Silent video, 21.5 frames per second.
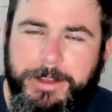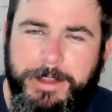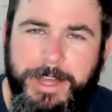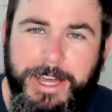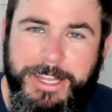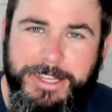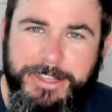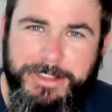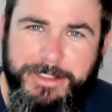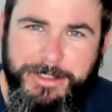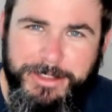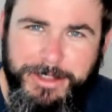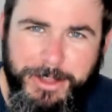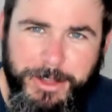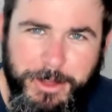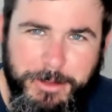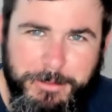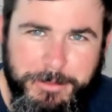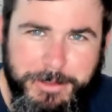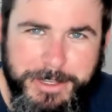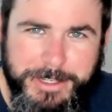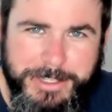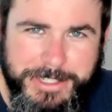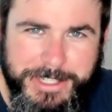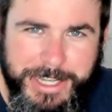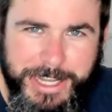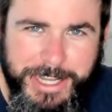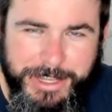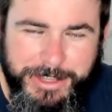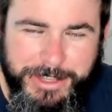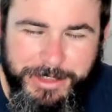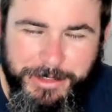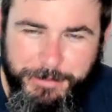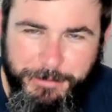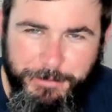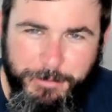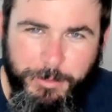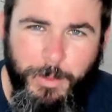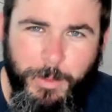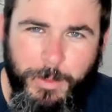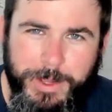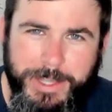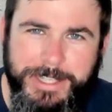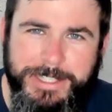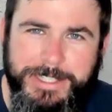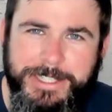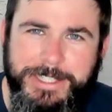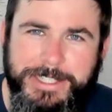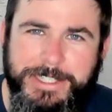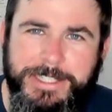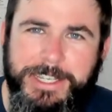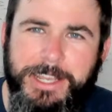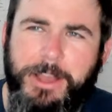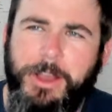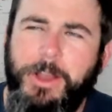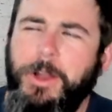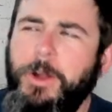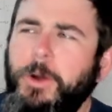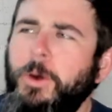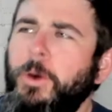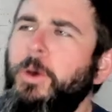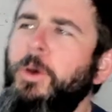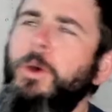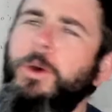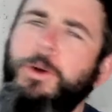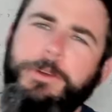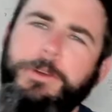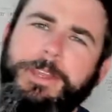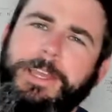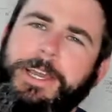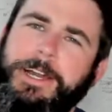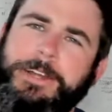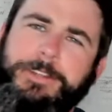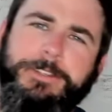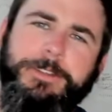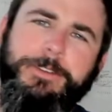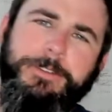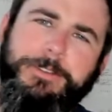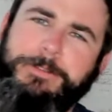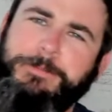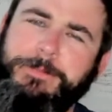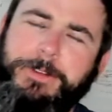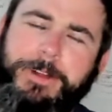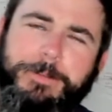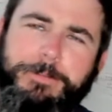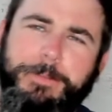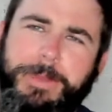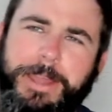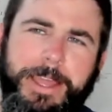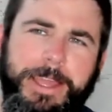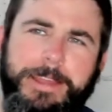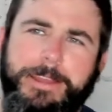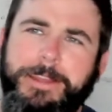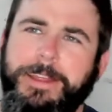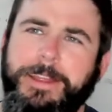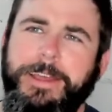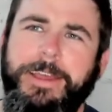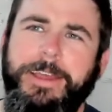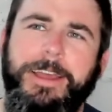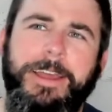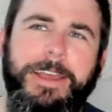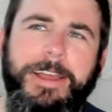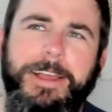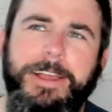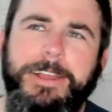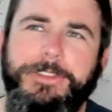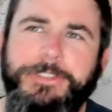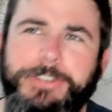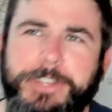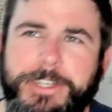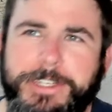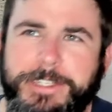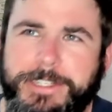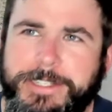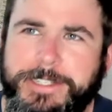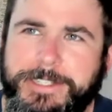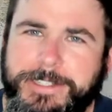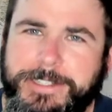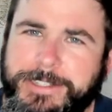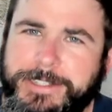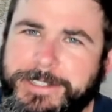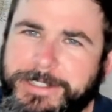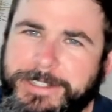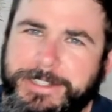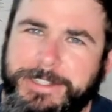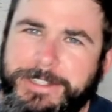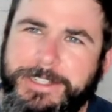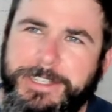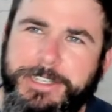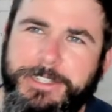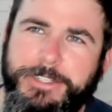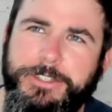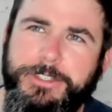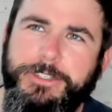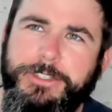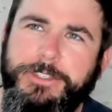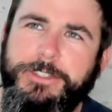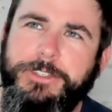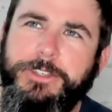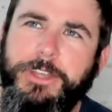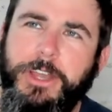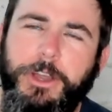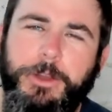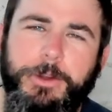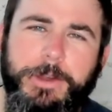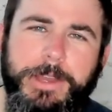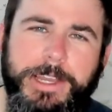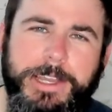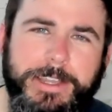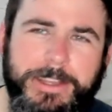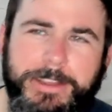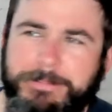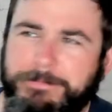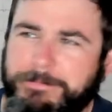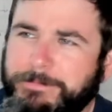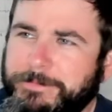I love the voice. Oh yeah, so the front man, just this stoic,